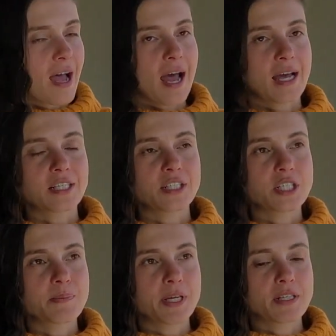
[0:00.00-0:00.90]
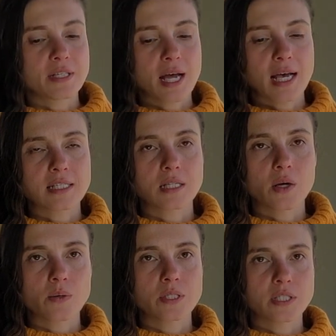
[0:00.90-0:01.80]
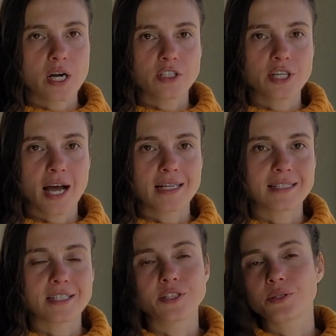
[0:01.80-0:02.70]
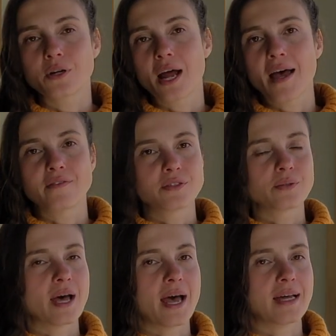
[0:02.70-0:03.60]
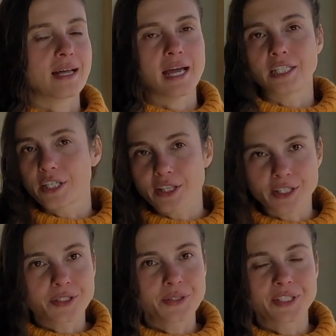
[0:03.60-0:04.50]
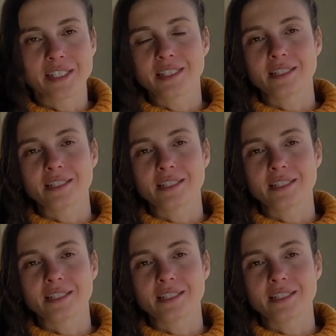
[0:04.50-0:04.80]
And just because it has low starch content, you don't have to add anything to it.